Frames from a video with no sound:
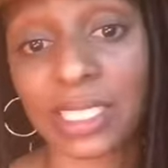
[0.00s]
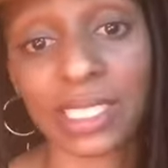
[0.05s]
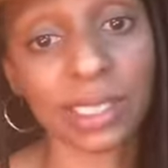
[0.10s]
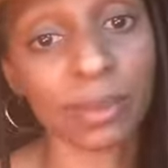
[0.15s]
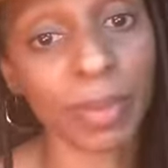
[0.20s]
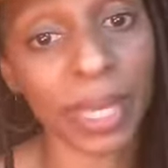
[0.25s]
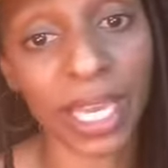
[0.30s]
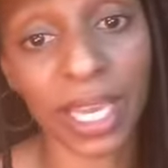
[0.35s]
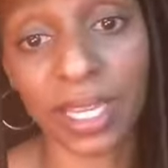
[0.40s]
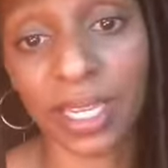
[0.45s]

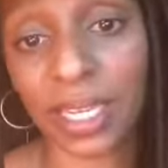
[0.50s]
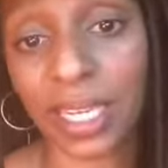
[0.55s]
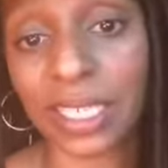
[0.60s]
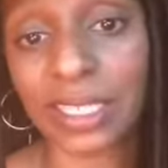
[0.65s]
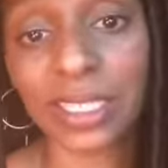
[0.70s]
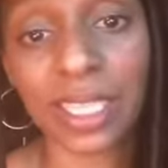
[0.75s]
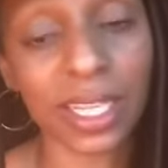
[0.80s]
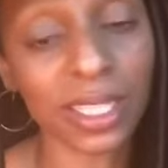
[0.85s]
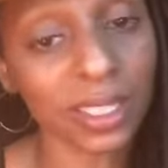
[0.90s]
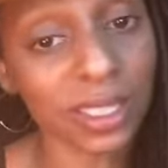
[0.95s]
this man and
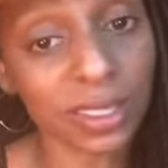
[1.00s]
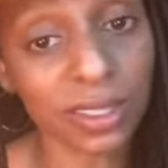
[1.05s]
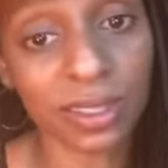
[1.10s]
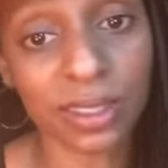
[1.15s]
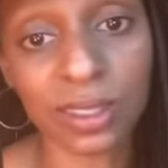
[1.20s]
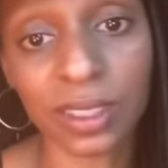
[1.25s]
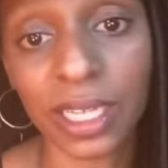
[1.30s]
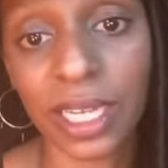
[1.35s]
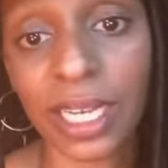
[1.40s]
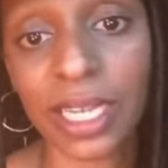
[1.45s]
his
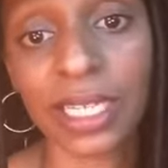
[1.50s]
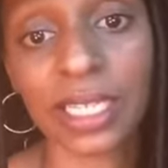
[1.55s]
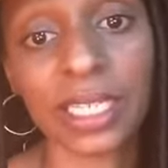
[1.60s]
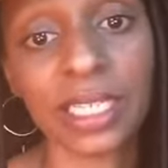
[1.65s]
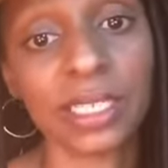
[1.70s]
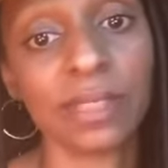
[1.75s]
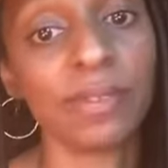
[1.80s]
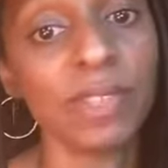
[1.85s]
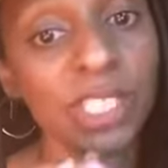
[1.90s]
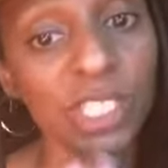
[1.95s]
hustle and
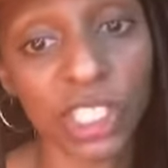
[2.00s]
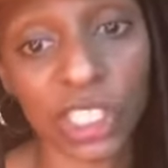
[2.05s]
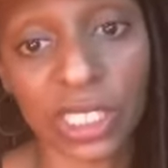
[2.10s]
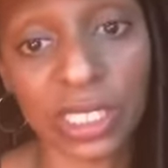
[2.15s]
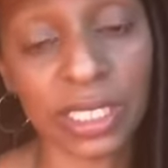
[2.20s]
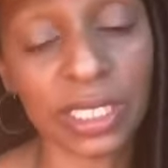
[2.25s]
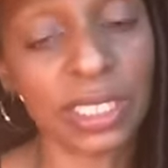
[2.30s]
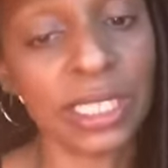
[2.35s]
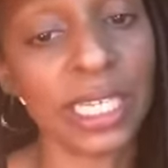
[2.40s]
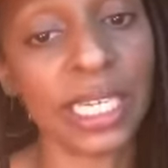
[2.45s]
his
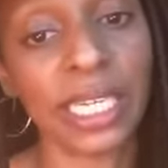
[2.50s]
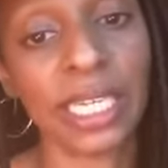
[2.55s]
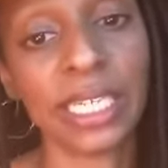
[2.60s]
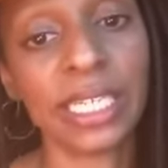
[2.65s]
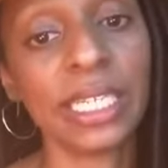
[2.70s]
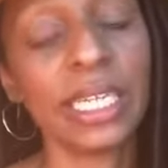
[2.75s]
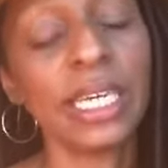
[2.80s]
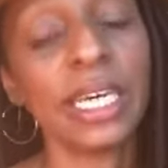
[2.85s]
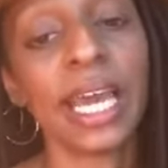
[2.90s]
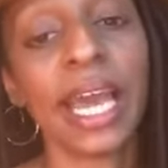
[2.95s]
vision
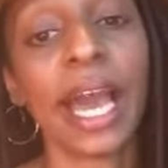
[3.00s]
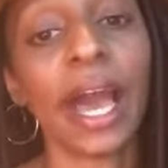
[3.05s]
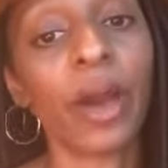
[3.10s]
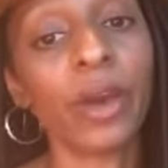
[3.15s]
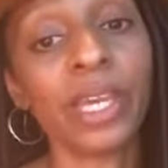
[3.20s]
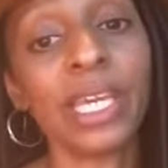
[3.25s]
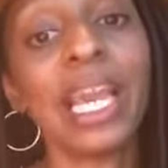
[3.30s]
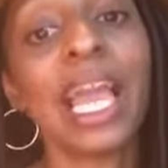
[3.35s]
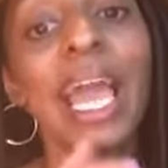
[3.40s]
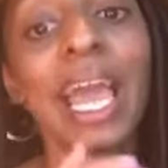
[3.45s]
and how
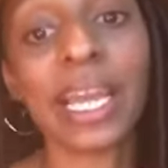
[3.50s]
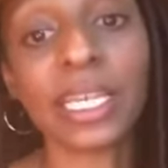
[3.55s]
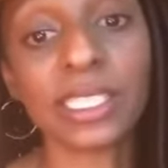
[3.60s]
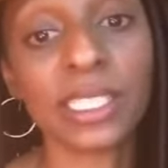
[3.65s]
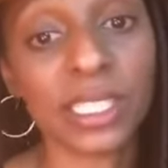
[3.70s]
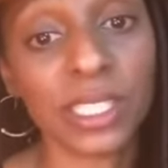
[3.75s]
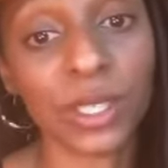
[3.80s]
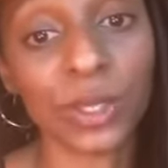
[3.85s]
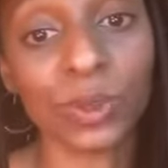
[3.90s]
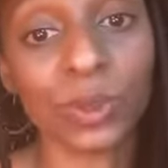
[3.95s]
he
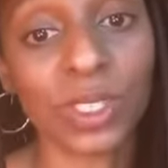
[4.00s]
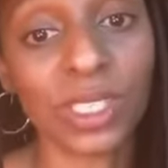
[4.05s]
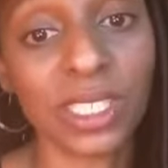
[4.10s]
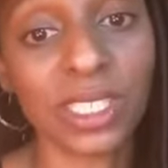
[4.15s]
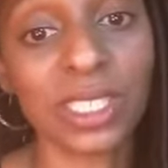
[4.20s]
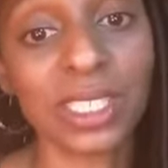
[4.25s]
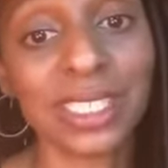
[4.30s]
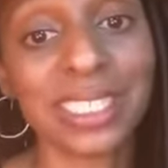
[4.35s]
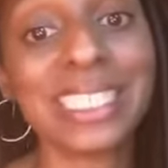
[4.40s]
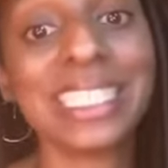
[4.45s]
executes.
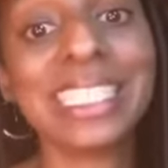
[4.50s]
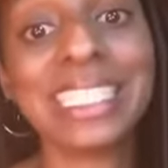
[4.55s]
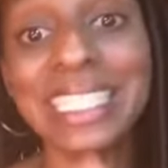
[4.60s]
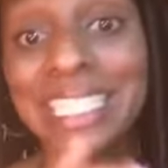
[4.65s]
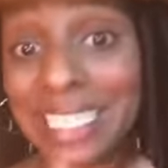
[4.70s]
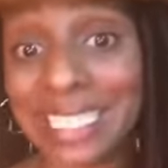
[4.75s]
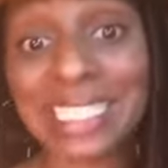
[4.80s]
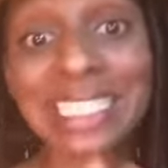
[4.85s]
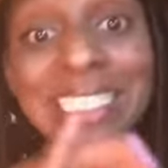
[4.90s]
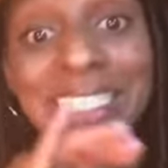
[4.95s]
He
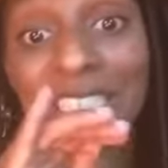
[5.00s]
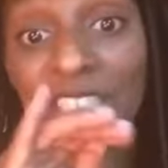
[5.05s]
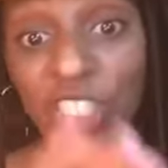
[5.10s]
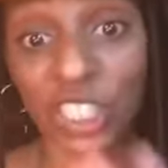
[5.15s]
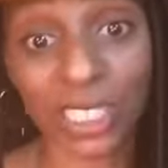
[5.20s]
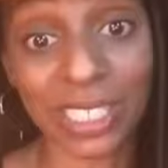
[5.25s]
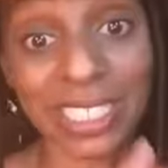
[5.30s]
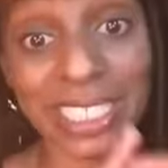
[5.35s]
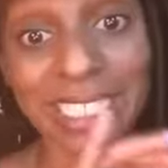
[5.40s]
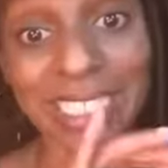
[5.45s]
gets
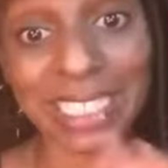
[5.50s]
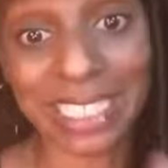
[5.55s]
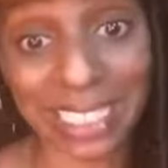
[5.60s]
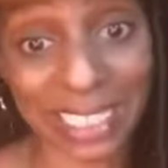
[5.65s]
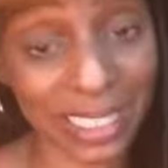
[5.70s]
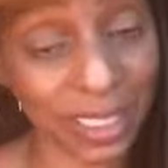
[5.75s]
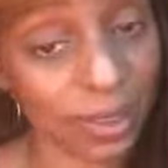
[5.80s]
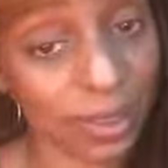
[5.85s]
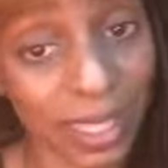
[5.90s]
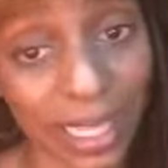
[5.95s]
shit
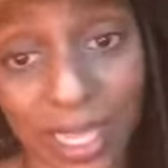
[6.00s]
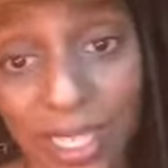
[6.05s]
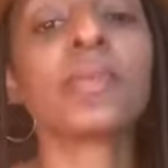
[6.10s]
done.